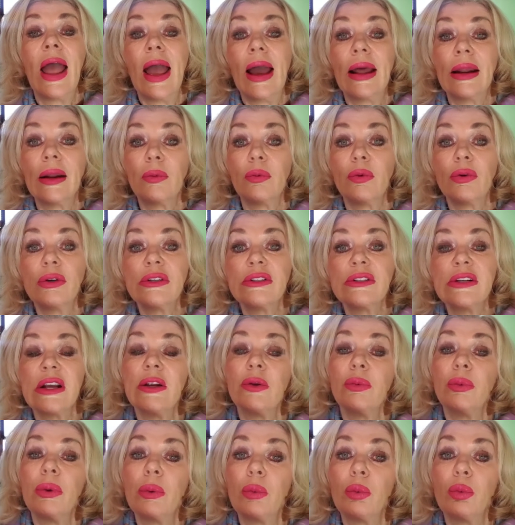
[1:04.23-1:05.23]
And I want to tell
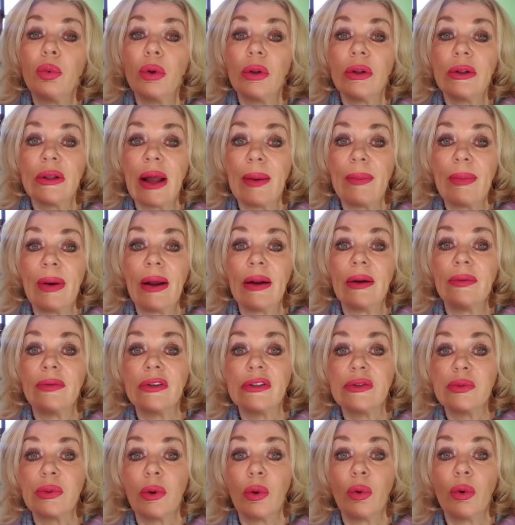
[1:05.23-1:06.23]
you, we will come out of
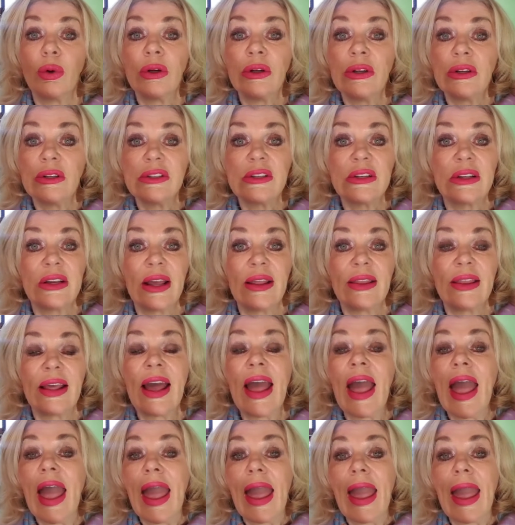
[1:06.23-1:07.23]
this. We're all in it together.
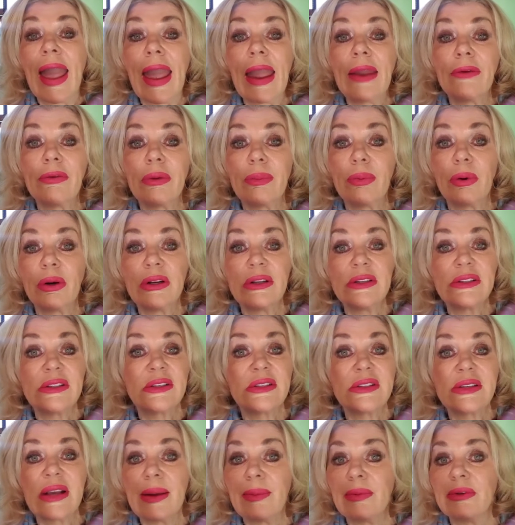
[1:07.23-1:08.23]
Everybody's the
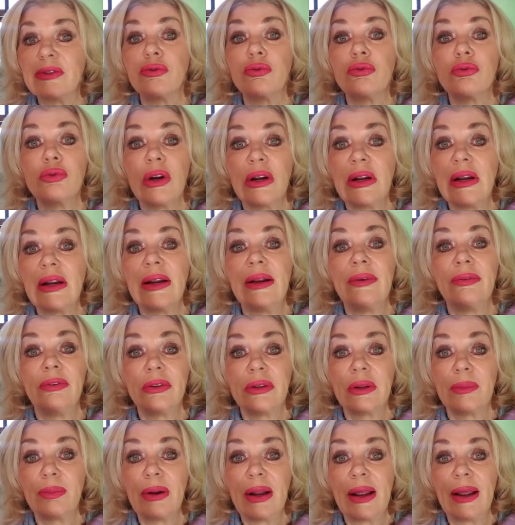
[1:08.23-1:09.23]
same. It's really
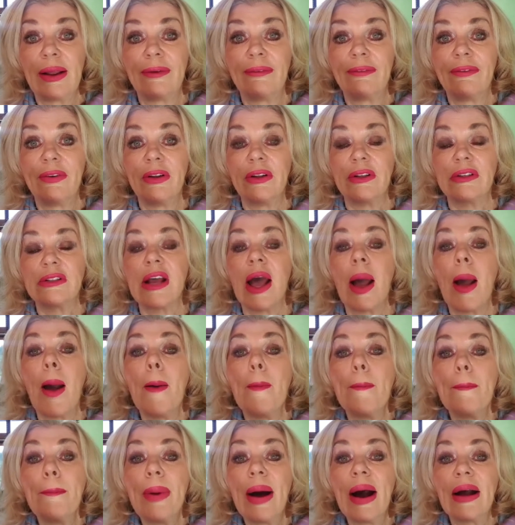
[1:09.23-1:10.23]
leveled the playing fields.
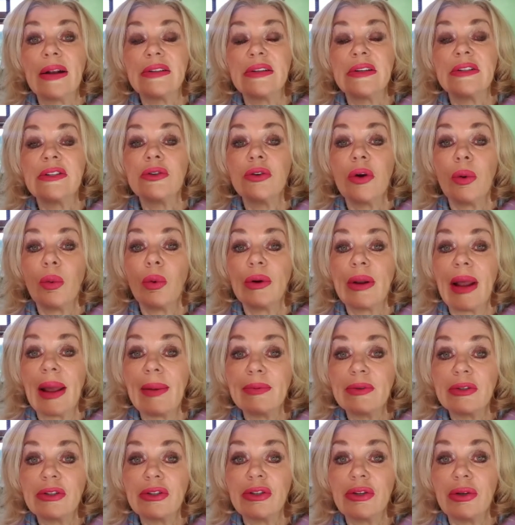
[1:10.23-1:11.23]
But it's not what
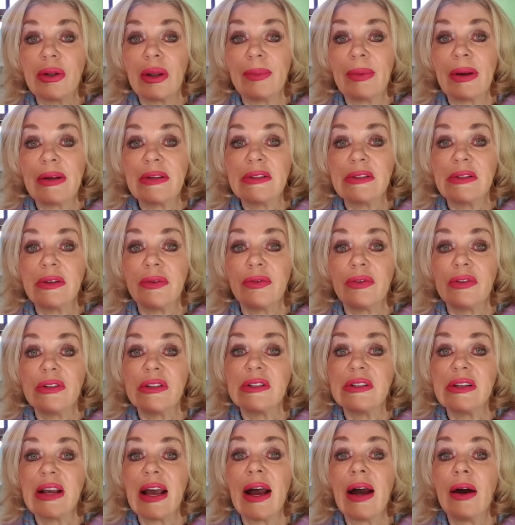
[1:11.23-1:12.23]
happens to you that makes a difference,
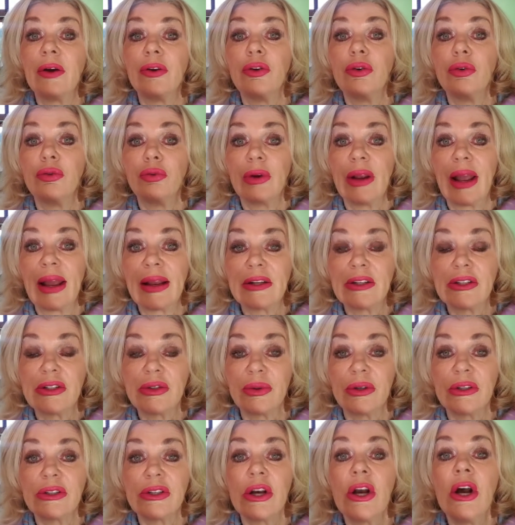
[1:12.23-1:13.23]
it's how you react to
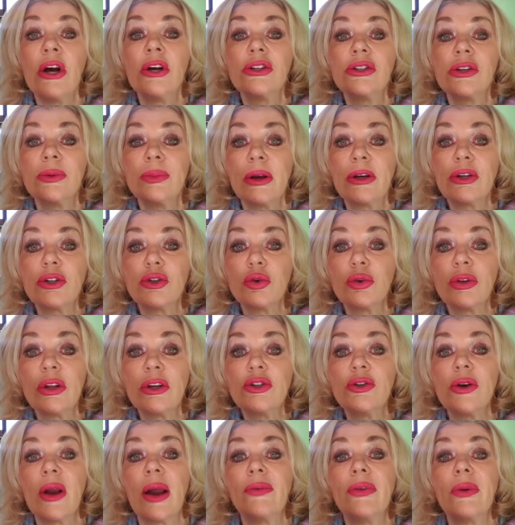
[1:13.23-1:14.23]
it. So make sure
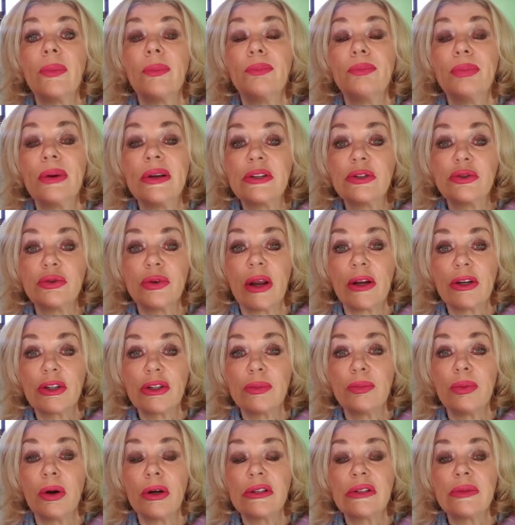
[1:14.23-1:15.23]
that you have the best
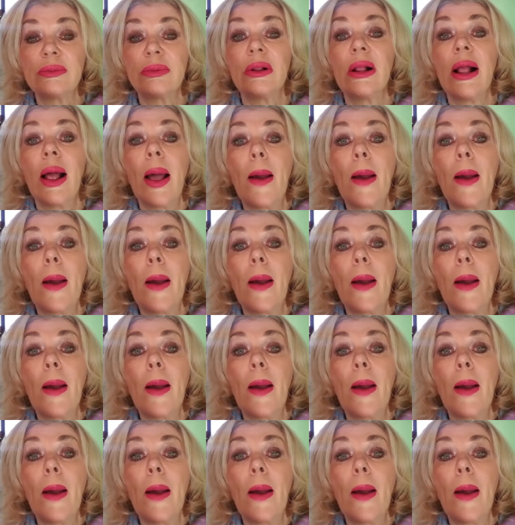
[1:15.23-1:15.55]
reaction possible.